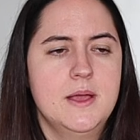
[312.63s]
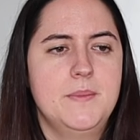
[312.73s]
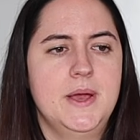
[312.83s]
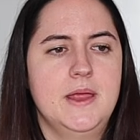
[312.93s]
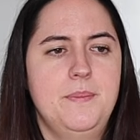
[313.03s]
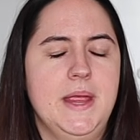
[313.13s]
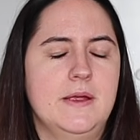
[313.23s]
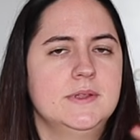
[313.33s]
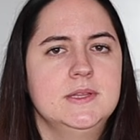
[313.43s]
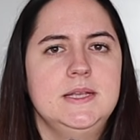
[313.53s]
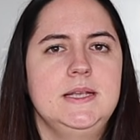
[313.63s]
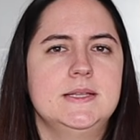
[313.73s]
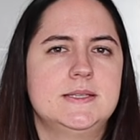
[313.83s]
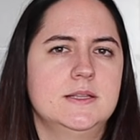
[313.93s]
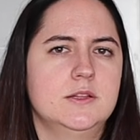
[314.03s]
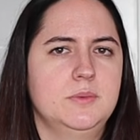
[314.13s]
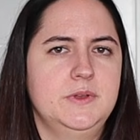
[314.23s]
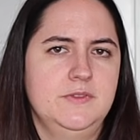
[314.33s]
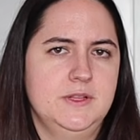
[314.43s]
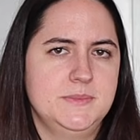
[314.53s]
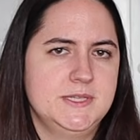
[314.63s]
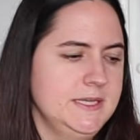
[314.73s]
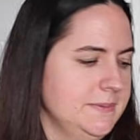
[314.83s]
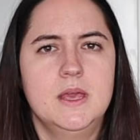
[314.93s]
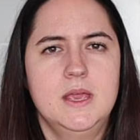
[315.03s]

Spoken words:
but apparently it's a little bit flimsy.